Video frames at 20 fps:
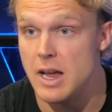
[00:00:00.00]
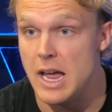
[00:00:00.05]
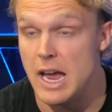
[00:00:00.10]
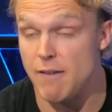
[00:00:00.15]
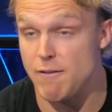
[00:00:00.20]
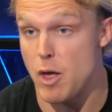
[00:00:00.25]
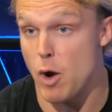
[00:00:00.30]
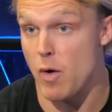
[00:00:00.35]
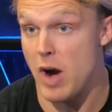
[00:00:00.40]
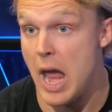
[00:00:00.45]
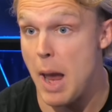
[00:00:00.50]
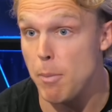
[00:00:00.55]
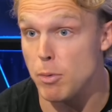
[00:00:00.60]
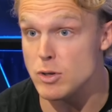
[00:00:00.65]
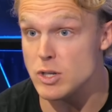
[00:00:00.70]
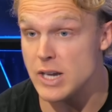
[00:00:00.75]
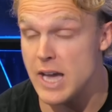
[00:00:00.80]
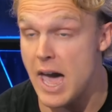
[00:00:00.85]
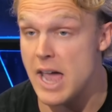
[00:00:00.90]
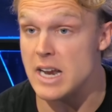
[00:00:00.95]
if they're able
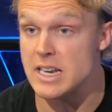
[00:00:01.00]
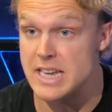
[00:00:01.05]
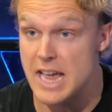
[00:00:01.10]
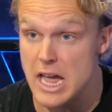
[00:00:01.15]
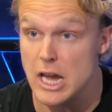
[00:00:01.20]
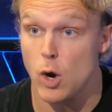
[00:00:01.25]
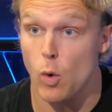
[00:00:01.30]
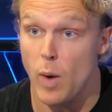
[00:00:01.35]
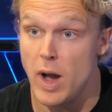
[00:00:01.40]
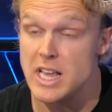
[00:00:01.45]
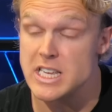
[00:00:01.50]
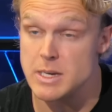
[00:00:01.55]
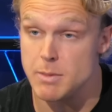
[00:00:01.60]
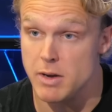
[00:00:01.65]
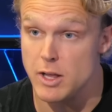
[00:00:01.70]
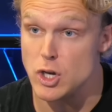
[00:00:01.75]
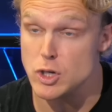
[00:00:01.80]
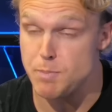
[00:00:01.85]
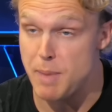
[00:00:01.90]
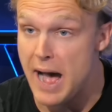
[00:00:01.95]
to kind of take away some
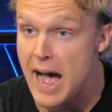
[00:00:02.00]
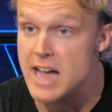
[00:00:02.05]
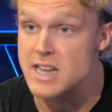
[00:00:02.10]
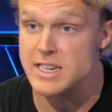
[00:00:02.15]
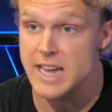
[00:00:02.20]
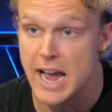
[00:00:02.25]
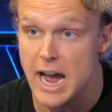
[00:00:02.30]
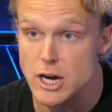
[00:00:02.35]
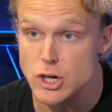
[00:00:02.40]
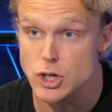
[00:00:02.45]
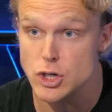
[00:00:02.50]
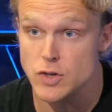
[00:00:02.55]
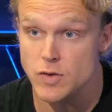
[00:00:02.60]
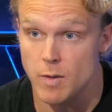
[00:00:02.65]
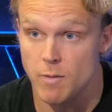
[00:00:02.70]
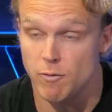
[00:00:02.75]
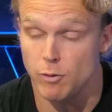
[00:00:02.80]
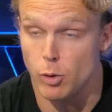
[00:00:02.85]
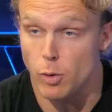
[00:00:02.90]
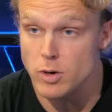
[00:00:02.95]
of those pass catchers
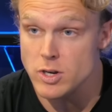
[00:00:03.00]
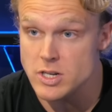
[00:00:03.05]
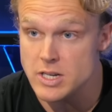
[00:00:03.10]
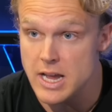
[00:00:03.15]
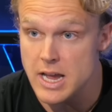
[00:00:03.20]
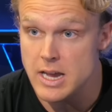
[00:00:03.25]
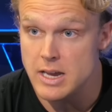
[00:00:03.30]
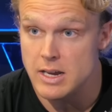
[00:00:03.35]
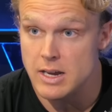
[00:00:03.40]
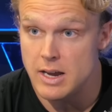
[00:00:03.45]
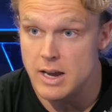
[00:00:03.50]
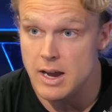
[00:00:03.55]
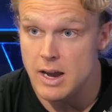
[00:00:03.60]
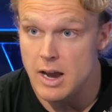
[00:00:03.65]
from Florida State